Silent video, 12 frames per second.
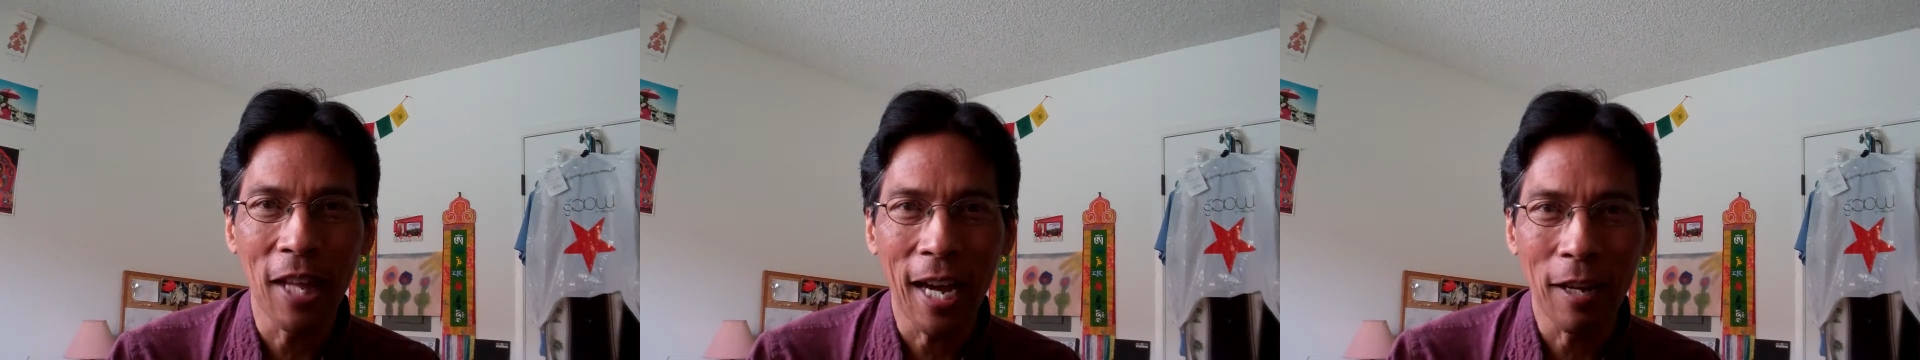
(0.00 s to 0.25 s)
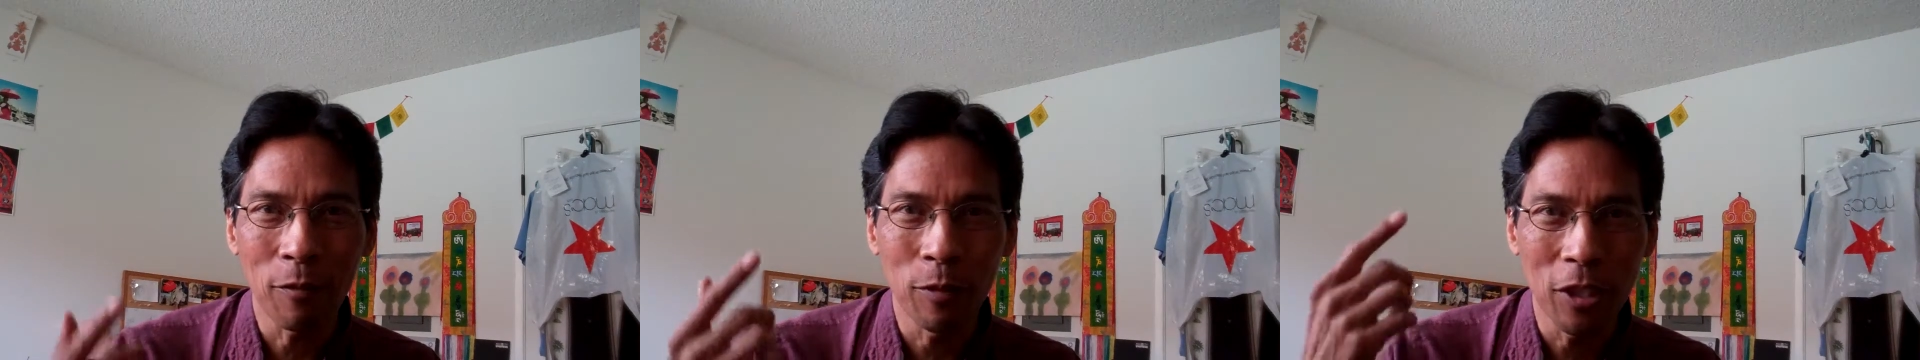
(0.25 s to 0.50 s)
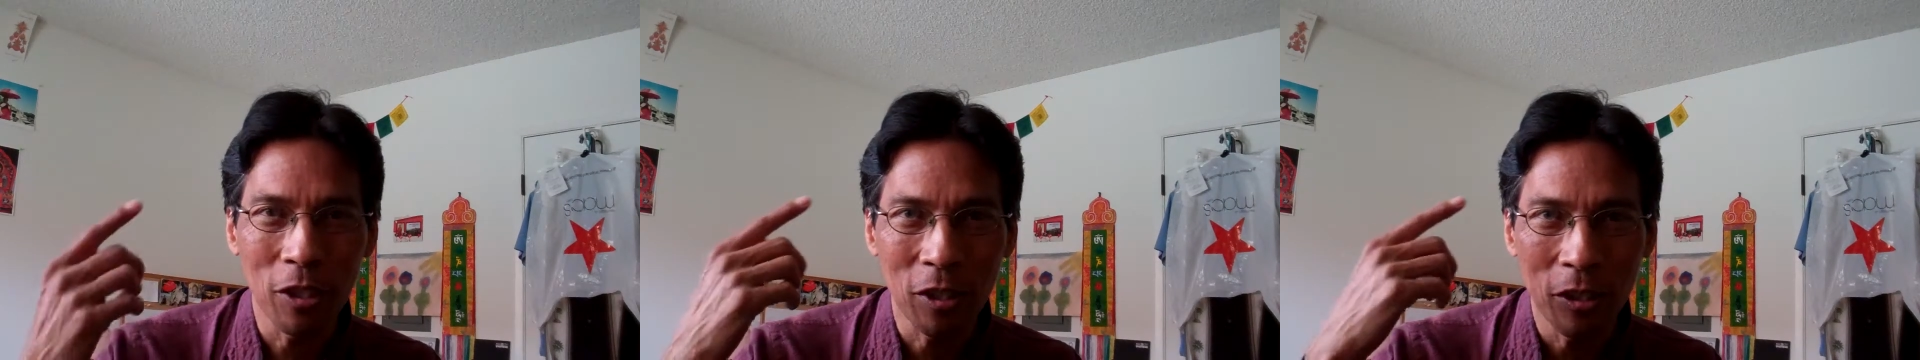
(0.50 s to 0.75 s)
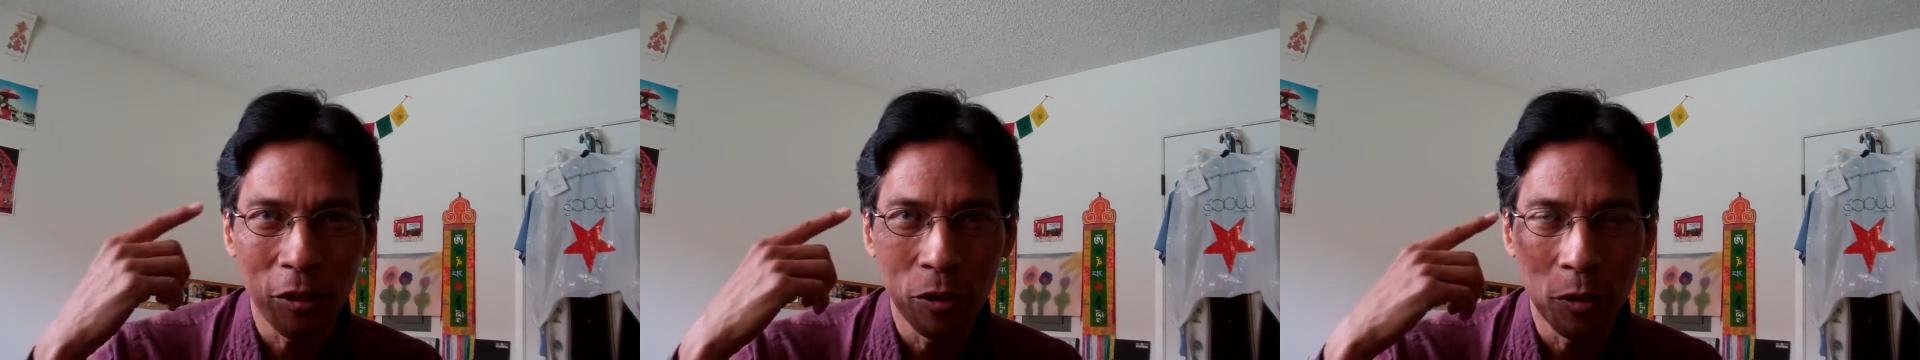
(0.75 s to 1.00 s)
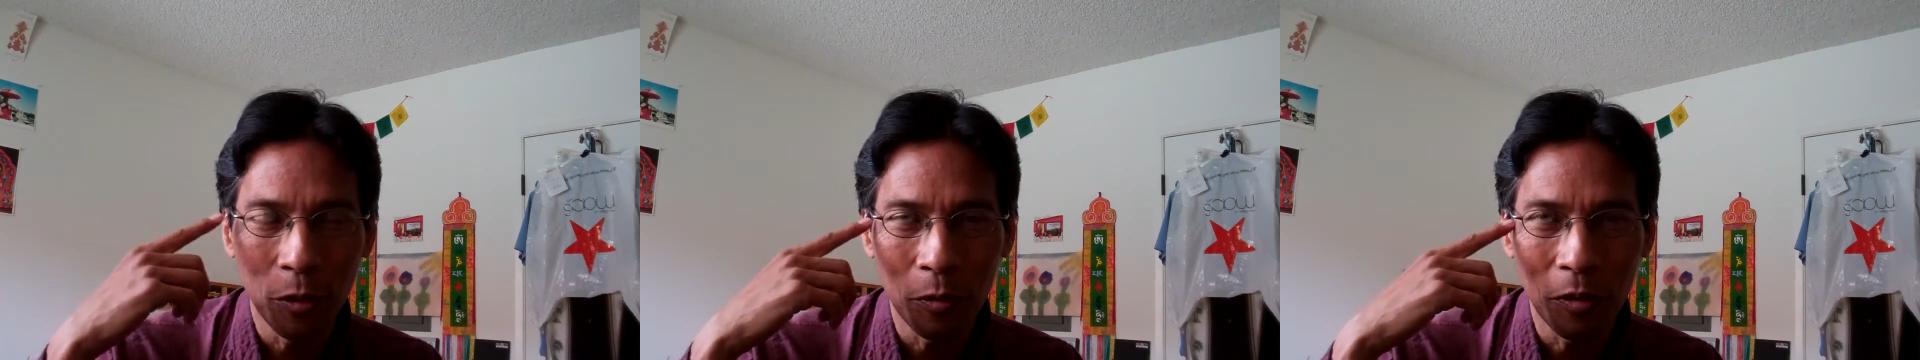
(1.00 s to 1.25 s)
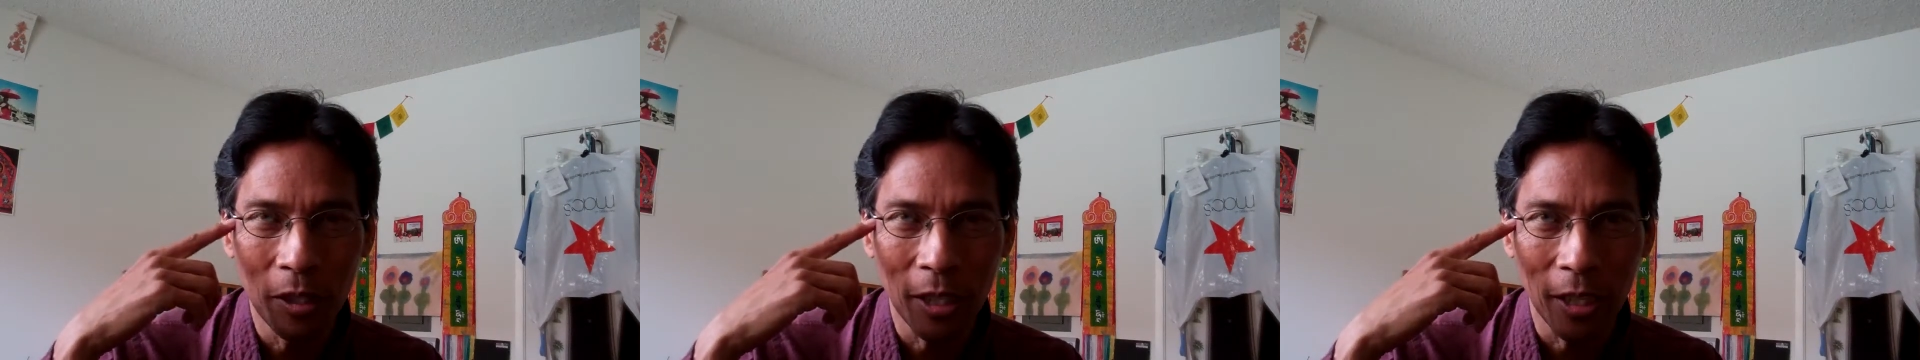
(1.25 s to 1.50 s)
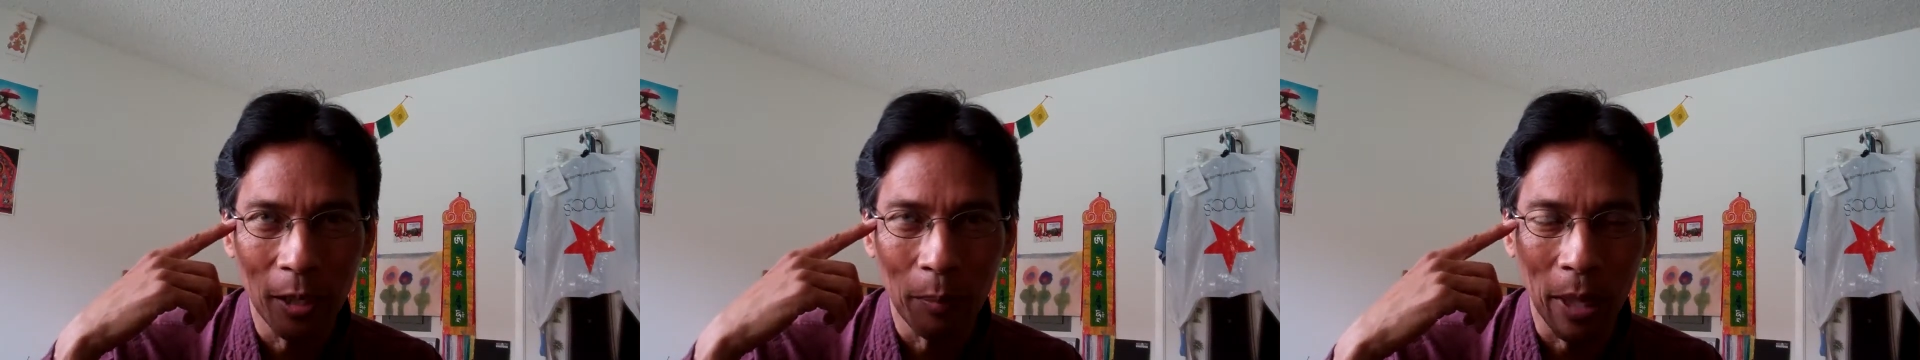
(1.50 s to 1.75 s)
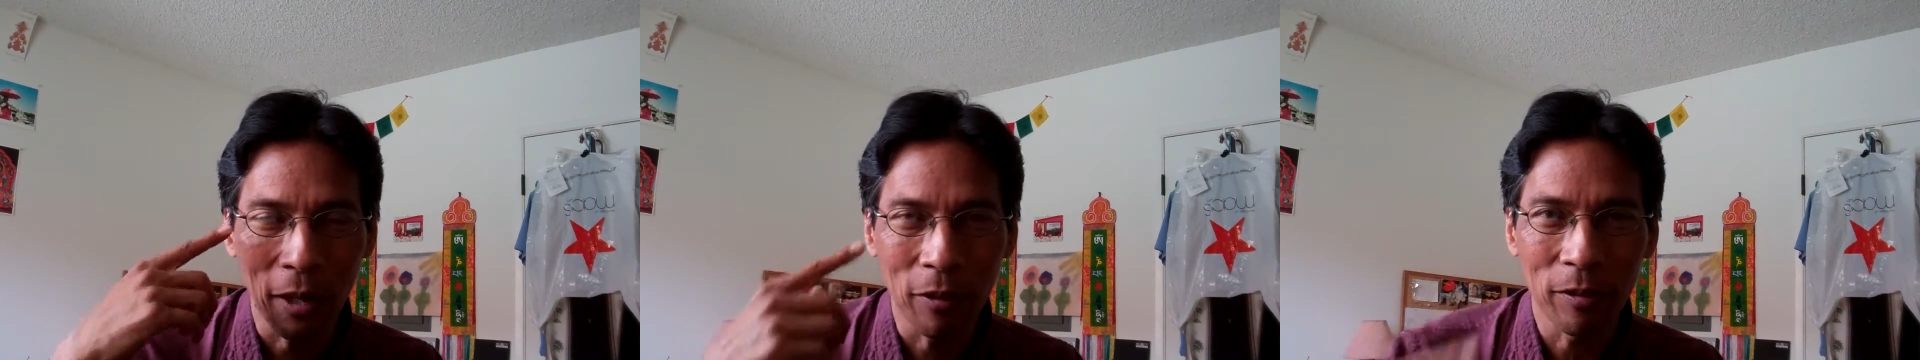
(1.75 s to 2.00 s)
that which you think
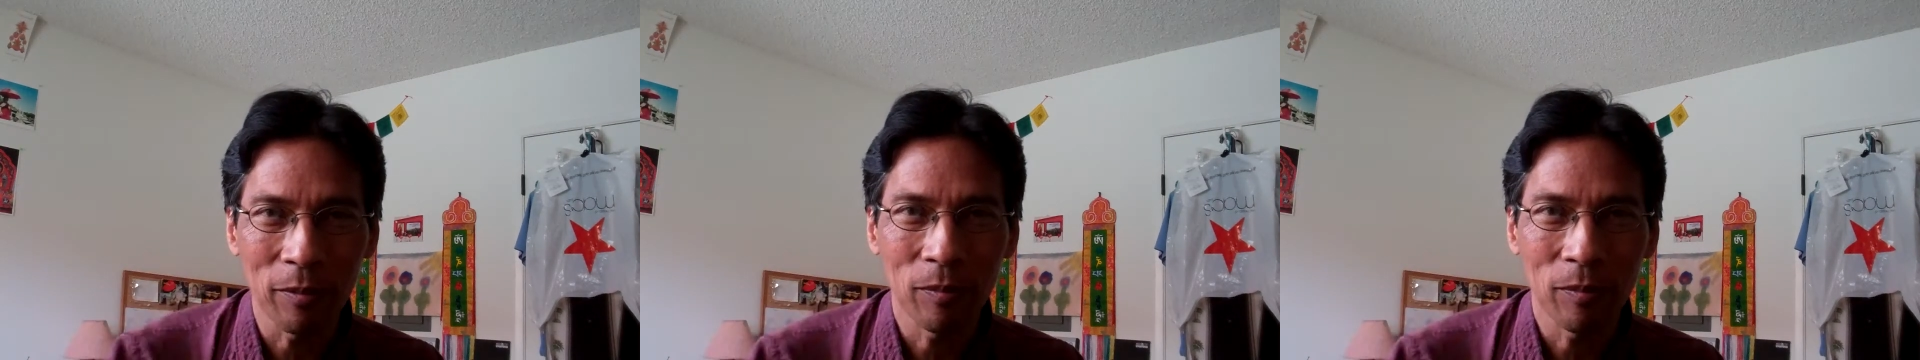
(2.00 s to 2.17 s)
about.